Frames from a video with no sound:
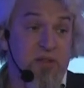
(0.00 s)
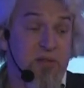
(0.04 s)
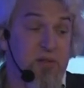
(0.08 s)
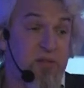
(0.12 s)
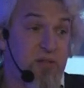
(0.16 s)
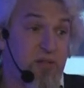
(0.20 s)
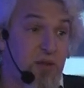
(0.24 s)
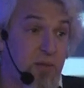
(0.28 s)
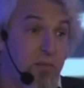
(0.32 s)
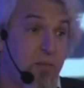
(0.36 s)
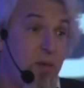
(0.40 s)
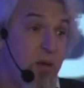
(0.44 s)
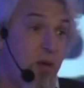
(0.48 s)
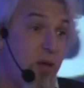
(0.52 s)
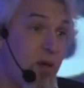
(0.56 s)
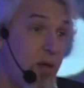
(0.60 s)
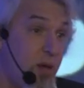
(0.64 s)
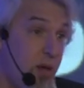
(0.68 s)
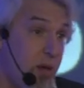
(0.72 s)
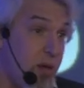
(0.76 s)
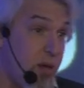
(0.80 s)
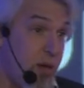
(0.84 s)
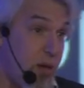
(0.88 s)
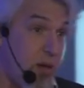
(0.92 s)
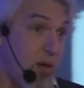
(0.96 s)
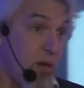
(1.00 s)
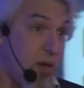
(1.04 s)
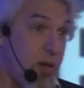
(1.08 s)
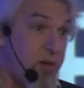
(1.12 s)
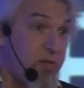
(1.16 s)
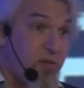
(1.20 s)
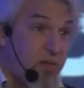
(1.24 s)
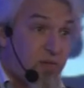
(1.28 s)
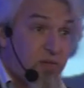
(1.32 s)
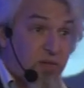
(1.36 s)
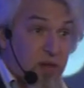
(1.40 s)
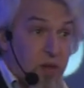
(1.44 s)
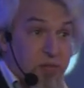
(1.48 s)
system
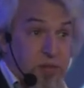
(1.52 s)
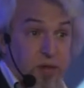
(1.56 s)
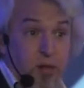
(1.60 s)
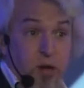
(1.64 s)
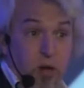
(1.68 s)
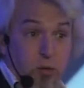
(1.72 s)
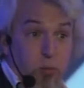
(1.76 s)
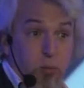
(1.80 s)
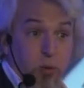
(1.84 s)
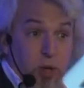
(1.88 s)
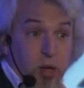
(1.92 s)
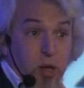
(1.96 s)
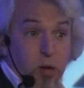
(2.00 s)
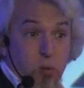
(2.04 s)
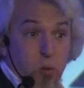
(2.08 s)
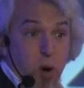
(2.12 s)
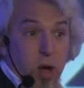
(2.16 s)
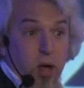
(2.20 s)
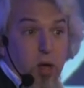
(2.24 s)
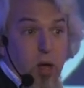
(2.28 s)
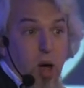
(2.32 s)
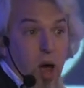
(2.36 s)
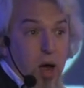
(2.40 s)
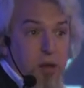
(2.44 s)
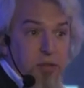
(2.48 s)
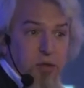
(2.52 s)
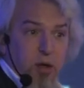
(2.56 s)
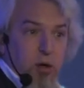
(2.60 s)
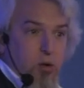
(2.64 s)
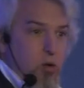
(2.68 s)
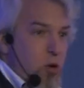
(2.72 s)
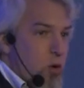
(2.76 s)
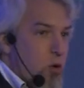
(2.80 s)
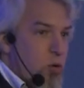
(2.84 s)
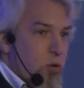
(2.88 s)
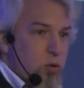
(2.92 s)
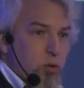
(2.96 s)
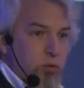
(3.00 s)
is something that will require either
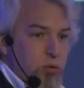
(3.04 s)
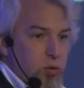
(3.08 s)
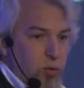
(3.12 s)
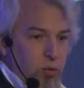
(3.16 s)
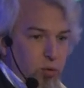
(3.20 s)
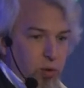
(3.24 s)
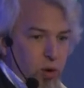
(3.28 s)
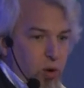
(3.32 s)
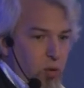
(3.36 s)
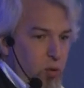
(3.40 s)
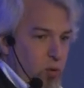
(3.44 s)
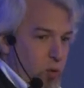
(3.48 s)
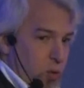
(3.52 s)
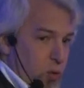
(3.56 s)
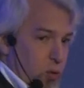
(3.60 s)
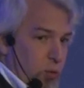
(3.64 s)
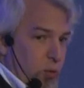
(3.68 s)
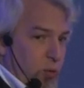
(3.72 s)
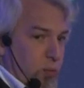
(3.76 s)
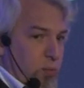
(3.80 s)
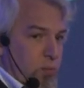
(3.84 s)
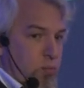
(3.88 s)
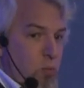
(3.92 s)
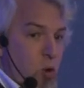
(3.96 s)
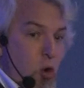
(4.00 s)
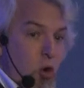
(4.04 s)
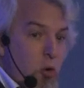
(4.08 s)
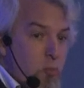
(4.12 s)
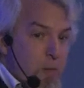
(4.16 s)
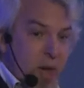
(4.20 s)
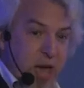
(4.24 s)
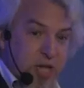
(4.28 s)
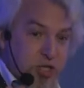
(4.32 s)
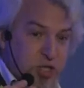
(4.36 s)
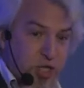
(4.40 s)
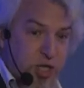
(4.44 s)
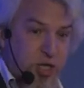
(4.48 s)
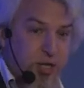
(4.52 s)
code or, or, or more
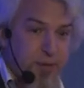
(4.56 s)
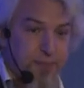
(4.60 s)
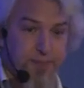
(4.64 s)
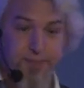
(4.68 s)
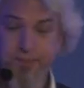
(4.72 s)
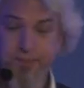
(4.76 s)
magic.